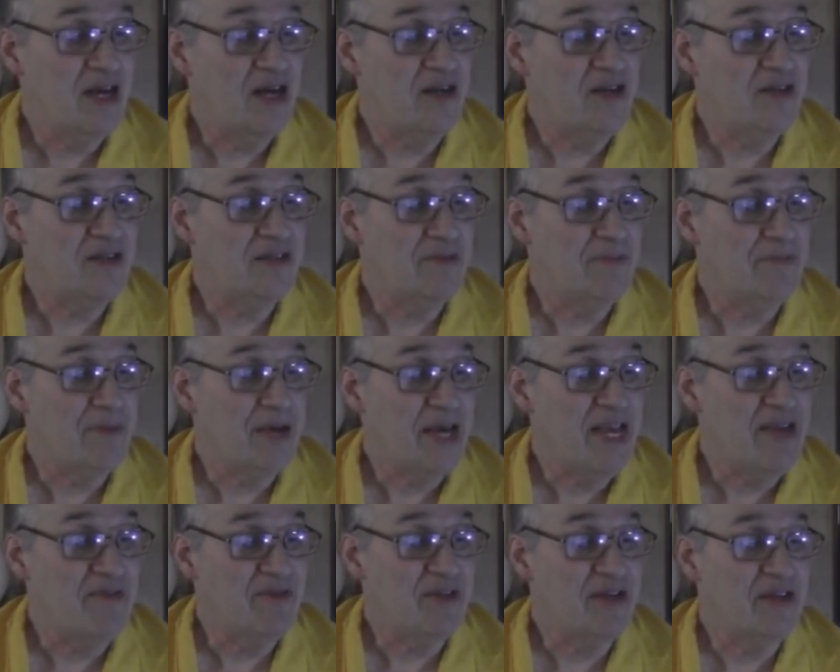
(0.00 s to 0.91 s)
Alda
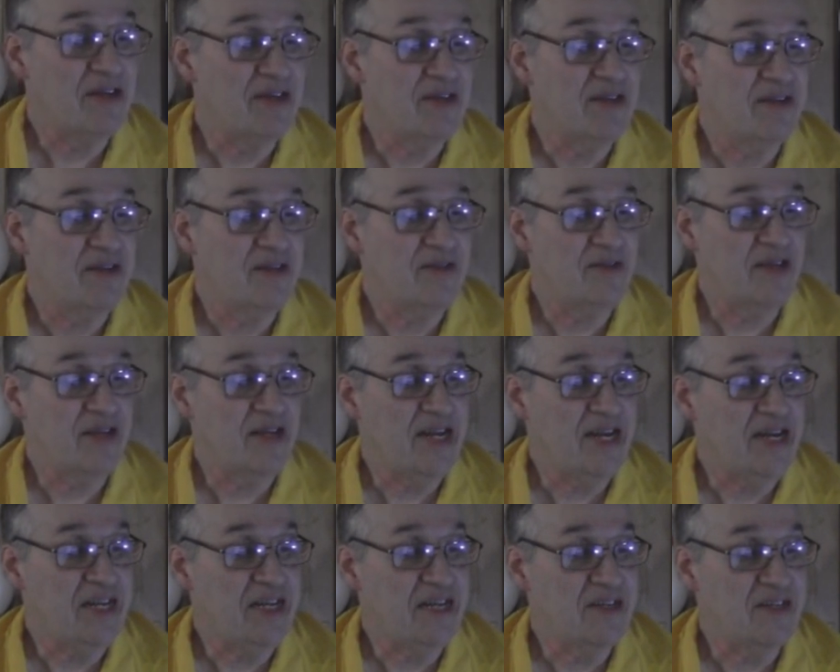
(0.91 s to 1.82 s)
Pavin, the
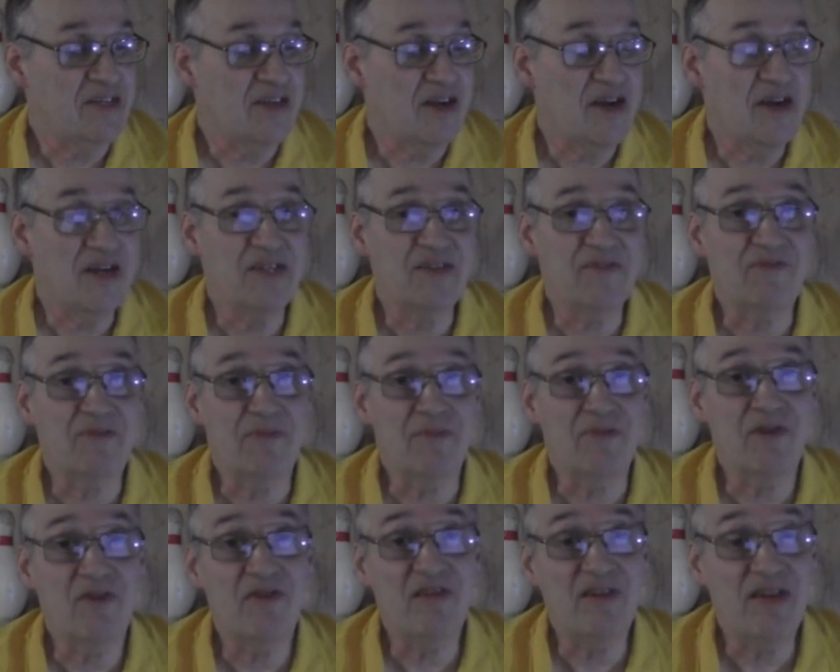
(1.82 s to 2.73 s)
lady in charge of the
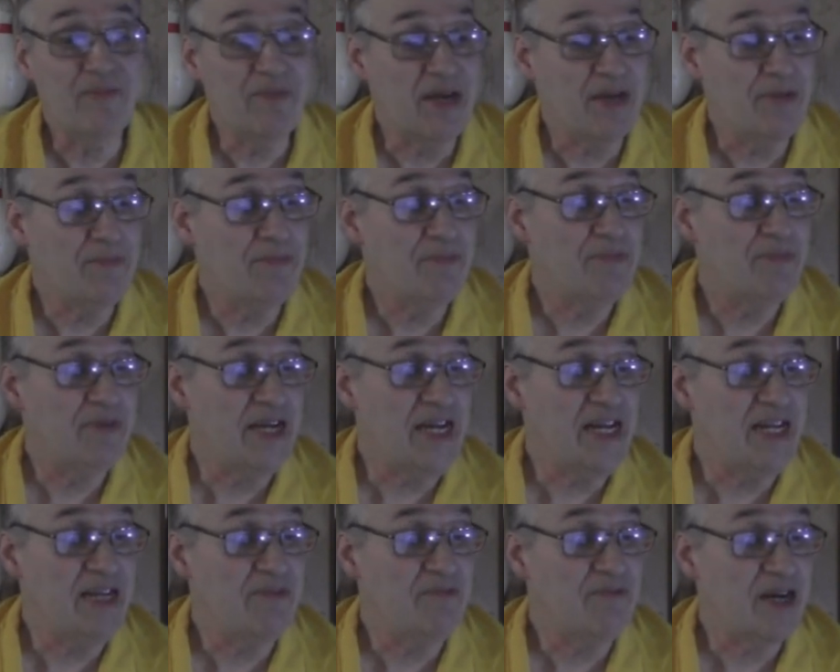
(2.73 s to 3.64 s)
program at
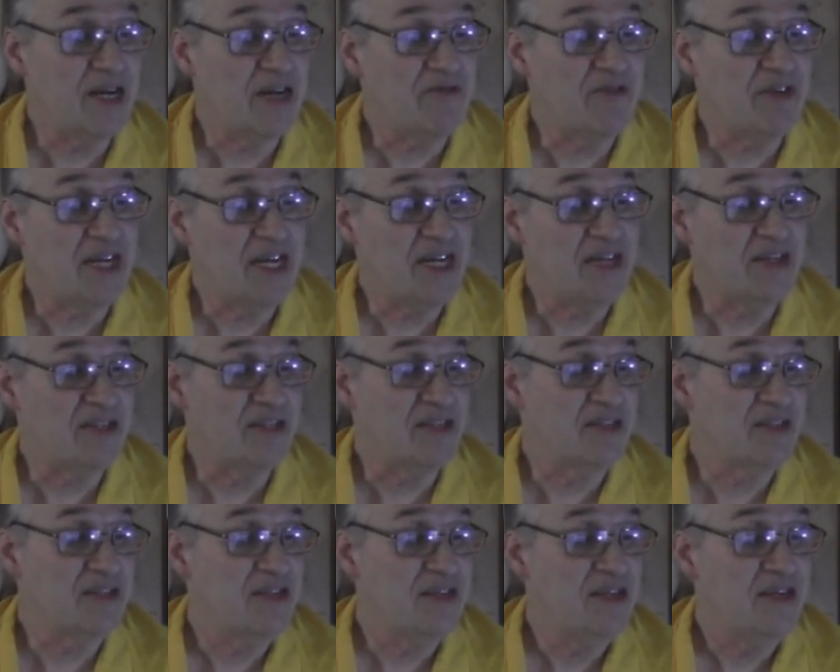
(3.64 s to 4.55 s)
Palladium
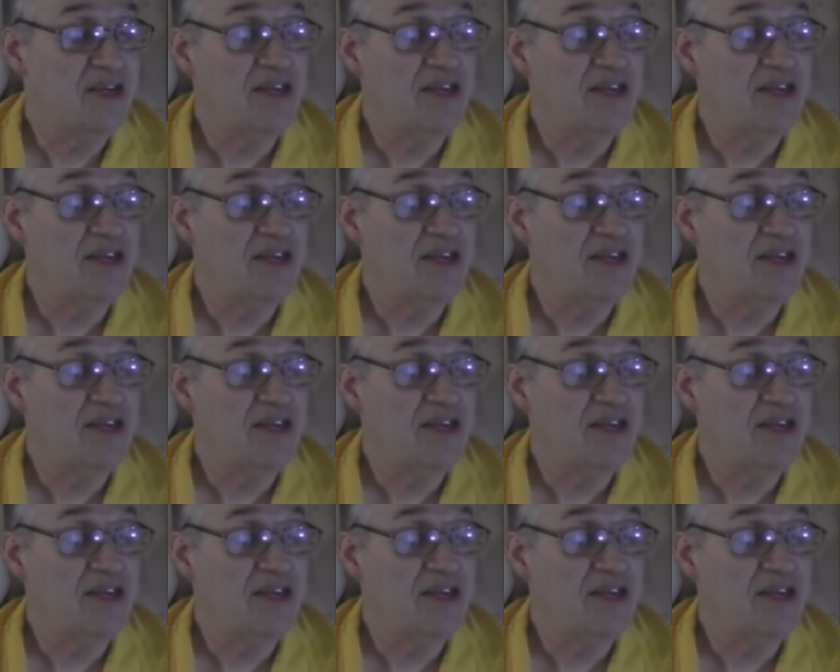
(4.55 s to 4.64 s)
Recreation,